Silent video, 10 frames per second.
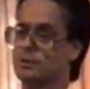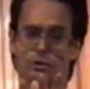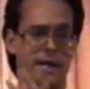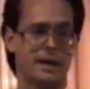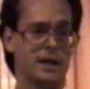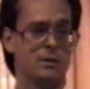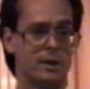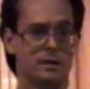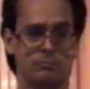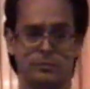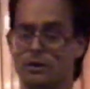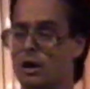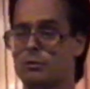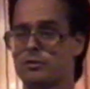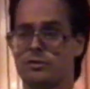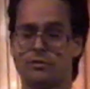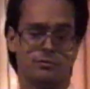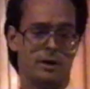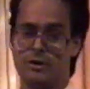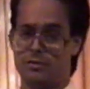People drank anyway. The law was just,
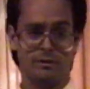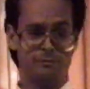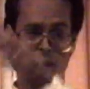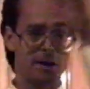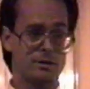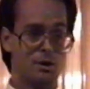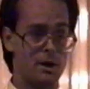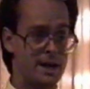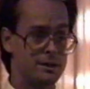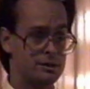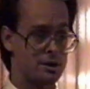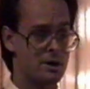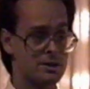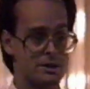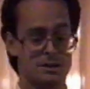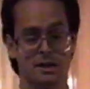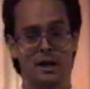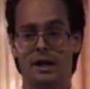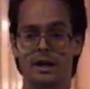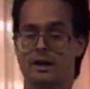they just said, fine, go ahead, charge us.
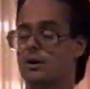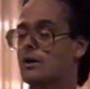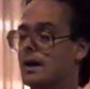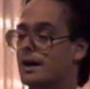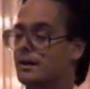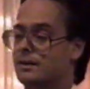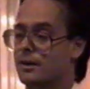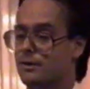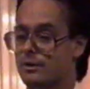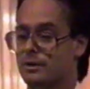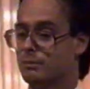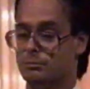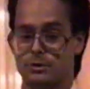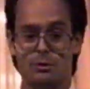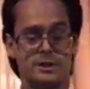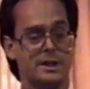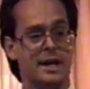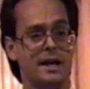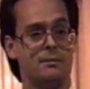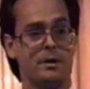You know, and, you know, do what
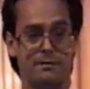you can.